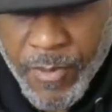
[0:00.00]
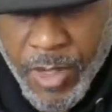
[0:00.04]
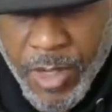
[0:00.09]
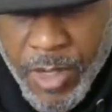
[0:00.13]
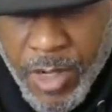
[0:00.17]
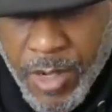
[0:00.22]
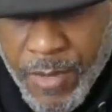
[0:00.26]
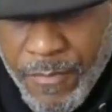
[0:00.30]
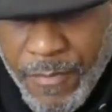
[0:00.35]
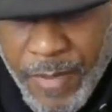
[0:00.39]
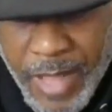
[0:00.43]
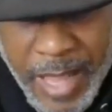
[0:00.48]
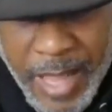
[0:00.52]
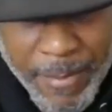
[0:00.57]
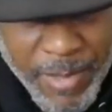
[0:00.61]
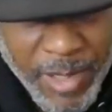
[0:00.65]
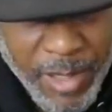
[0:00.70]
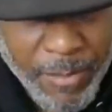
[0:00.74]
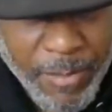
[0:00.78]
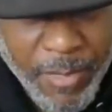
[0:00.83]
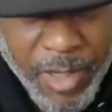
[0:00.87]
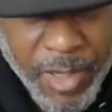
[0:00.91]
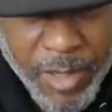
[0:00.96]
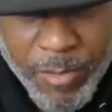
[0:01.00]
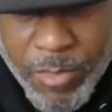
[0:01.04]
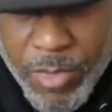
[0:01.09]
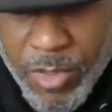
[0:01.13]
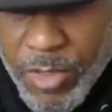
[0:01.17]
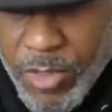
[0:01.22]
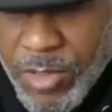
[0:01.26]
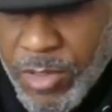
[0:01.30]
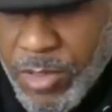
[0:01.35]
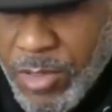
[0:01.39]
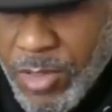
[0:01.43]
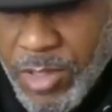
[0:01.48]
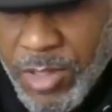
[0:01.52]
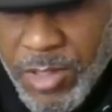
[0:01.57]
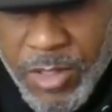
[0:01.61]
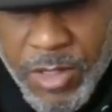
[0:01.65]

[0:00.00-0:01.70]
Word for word: a family member,